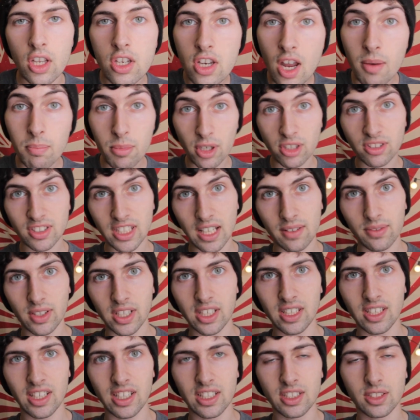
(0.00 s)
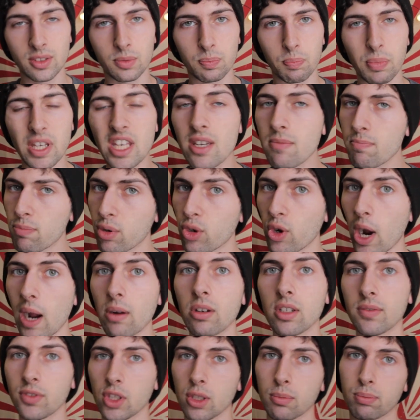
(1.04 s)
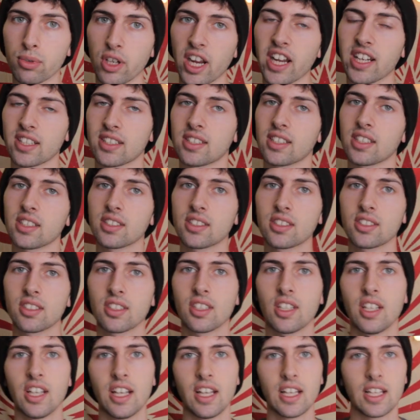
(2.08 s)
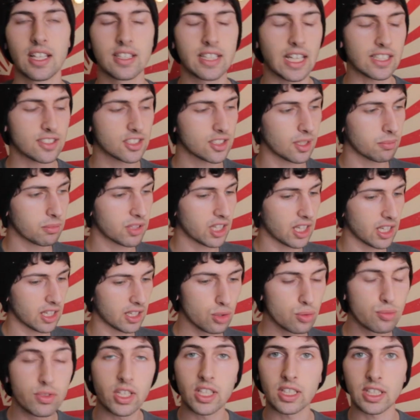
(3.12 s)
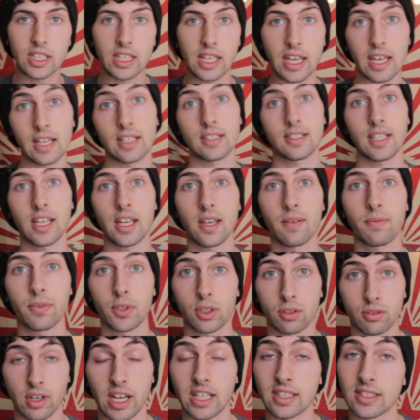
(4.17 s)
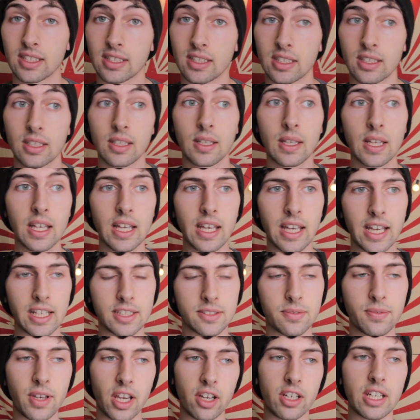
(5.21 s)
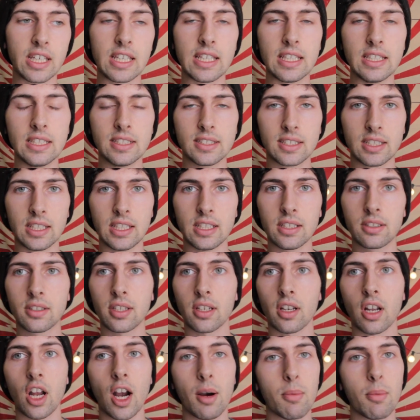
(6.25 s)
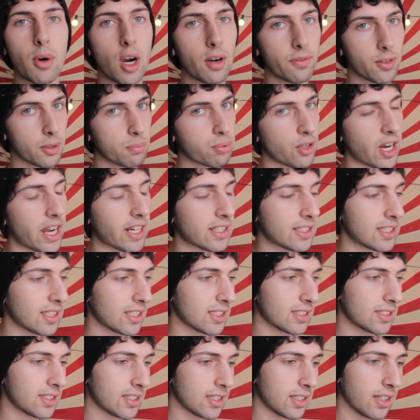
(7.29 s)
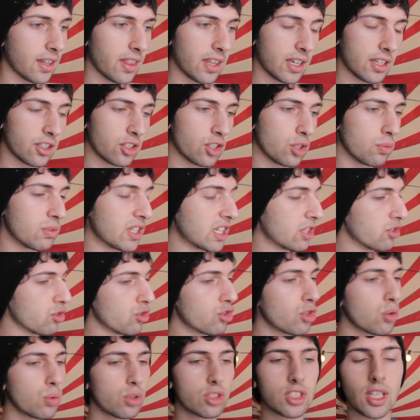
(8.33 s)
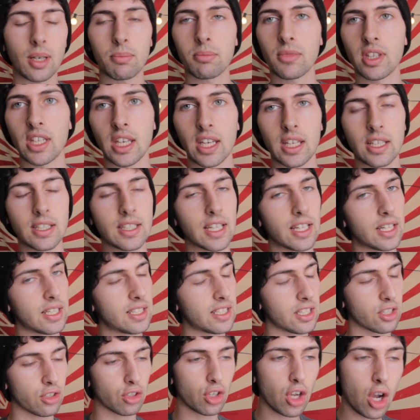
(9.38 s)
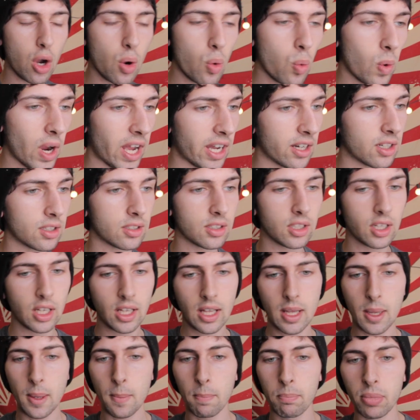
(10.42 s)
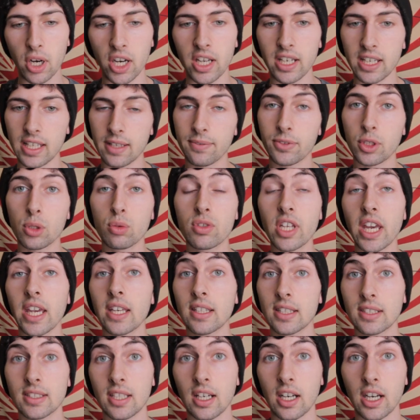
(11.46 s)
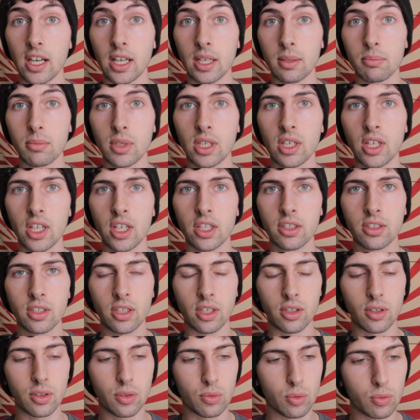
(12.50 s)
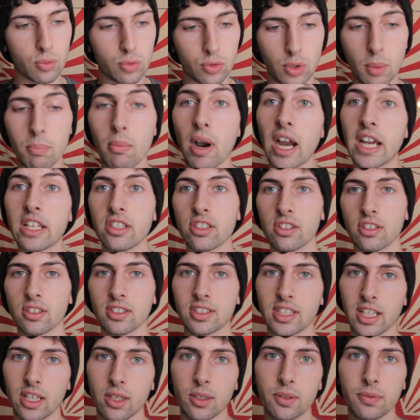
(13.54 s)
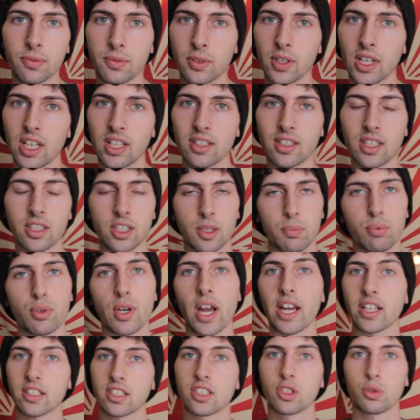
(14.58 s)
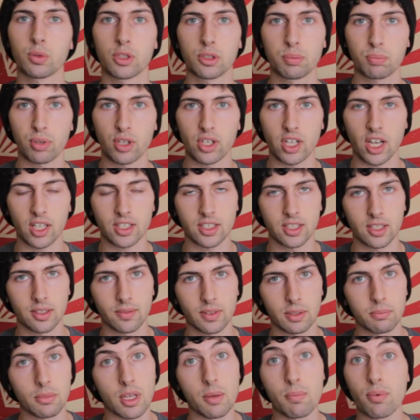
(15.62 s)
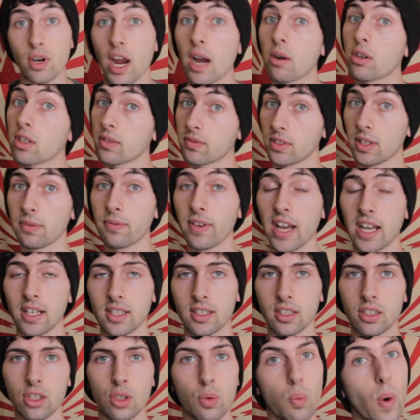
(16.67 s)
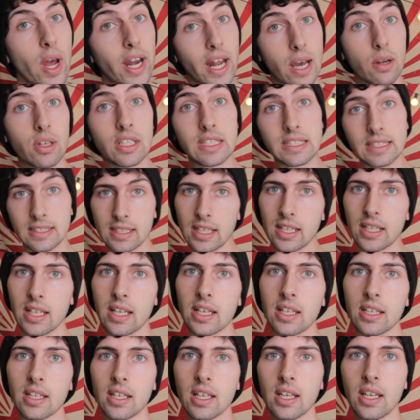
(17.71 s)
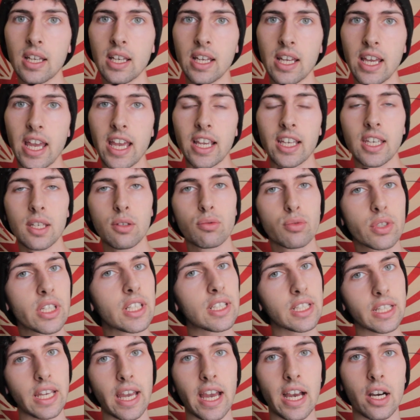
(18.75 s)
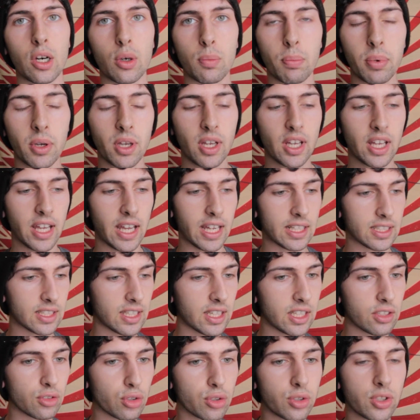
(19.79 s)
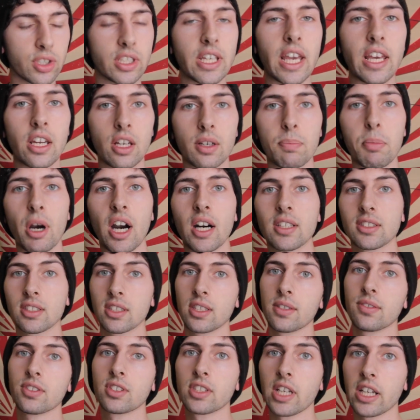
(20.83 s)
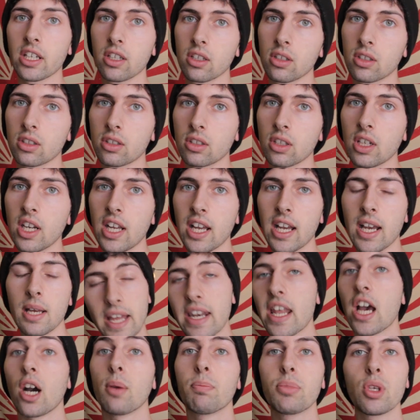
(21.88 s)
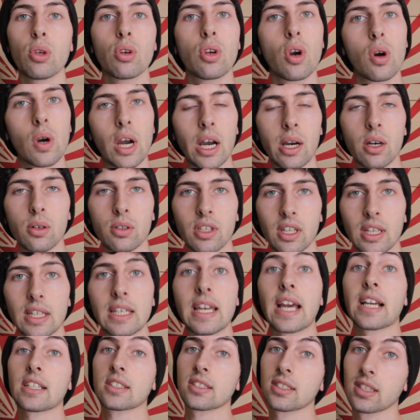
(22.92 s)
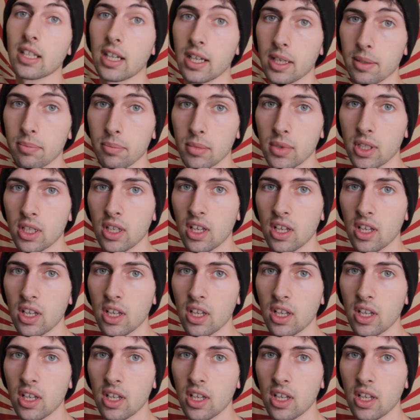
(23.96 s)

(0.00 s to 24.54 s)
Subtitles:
Number 7 is being proud of your practice. And that's something you really can't take for granted. It's very easy to come off a practice and think you didn't do something, that it didn't go well. But if you take the time to remind yourself that the practice was productive and be proud of the fact that you went out and did it, it can really help and can create a positive cycle and help you go out the next time.